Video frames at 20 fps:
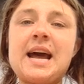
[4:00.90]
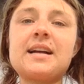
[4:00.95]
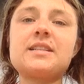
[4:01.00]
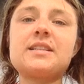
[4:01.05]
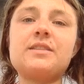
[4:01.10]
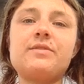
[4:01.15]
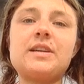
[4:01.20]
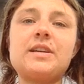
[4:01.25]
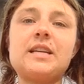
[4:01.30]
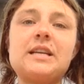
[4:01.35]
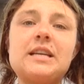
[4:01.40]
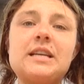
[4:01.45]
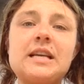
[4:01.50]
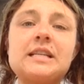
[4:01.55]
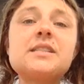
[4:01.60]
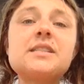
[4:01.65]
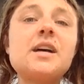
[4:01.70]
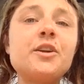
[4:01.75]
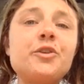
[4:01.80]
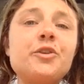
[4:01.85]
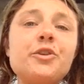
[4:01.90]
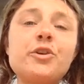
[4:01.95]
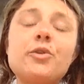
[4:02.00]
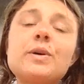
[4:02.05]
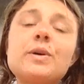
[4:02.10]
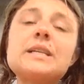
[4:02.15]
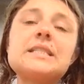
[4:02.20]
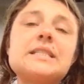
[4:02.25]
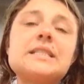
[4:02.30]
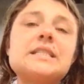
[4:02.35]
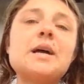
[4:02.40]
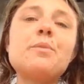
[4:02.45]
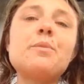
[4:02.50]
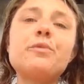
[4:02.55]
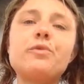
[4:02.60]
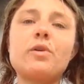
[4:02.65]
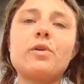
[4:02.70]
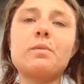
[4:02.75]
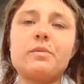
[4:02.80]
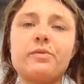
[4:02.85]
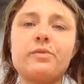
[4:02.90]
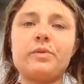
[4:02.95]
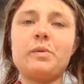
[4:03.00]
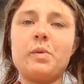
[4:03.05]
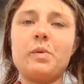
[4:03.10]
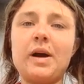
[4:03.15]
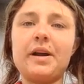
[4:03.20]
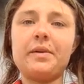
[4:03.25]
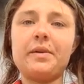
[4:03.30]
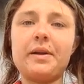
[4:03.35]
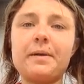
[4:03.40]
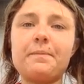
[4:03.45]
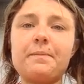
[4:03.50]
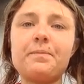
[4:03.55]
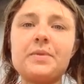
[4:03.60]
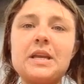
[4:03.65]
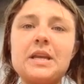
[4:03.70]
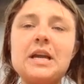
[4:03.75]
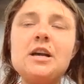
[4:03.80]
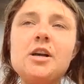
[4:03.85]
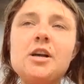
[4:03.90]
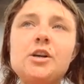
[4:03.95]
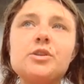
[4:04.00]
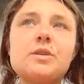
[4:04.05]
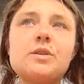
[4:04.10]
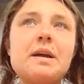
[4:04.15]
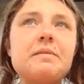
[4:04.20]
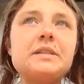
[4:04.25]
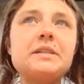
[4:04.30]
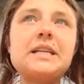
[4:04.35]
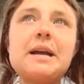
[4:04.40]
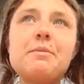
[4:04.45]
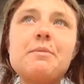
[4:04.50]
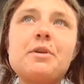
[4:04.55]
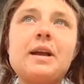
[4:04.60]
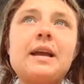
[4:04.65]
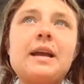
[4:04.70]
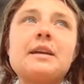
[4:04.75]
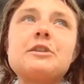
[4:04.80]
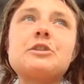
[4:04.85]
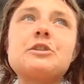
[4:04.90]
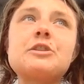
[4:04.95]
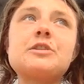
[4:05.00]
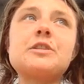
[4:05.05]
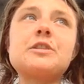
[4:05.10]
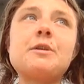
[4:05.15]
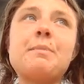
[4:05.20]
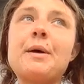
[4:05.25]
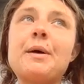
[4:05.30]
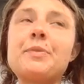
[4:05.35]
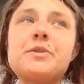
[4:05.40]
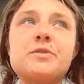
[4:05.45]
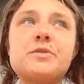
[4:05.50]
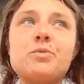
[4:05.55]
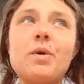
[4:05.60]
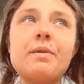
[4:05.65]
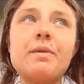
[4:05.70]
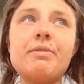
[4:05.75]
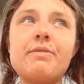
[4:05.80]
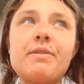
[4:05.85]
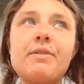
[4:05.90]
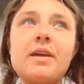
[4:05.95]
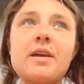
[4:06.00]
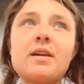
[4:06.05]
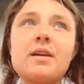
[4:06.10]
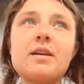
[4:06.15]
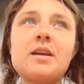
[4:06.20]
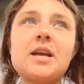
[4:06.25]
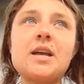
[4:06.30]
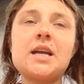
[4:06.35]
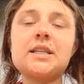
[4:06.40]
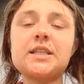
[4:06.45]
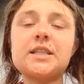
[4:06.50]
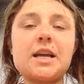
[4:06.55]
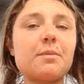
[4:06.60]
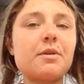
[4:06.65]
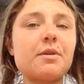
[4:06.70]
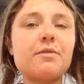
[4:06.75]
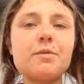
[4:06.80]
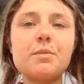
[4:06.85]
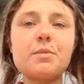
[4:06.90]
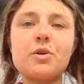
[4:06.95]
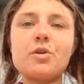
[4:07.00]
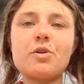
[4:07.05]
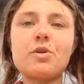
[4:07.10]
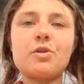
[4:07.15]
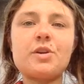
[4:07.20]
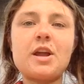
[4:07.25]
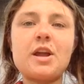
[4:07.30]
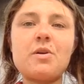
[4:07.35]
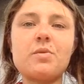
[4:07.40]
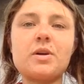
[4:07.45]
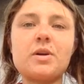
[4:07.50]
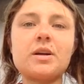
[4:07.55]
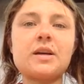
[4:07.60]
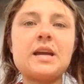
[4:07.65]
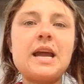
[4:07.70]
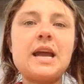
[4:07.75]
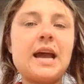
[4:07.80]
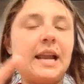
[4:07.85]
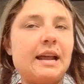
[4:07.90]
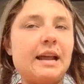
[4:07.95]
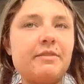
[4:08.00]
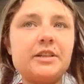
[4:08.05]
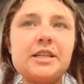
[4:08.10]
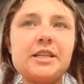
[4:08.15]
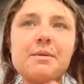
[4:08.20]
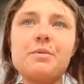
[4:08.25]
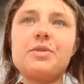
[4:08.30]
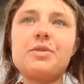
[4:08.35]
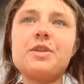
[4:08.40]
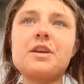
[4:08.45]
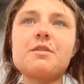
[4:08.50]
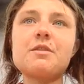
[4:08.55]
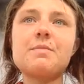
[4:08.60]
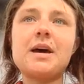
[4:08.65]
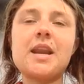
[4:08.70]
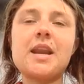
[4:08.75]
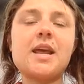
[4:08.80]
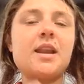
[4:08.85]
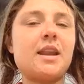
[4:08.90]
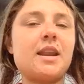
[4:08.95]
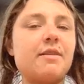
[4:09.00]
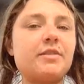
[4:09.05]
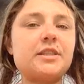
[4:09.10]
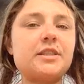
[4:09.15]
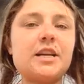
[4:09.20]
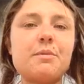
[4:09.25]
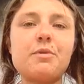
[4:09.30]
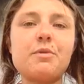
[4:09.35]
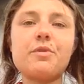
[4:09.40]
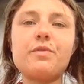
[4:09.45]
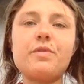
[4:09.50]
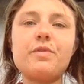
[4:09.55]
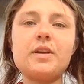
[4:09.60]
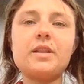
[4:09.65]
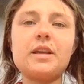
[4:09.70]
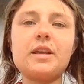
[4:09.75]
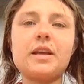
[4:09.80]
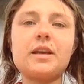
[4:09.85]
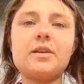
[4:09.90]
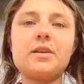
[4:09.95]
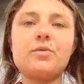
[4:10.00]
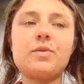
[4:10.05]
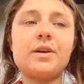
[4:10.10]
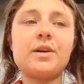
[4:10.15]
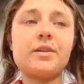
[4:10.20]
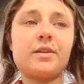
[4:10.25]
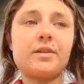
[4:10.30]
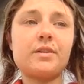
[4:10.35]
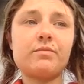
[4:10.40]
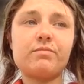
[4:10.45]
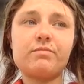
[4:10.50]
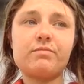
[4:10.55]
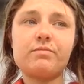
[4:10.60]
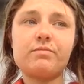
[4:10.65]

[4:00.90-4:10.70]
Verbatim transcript: activated, it's undergoing some form of rewiring. So every time you're anxious about this one thing, it's coming from a neural network, and every time you think about it and every time you're feeling it, whether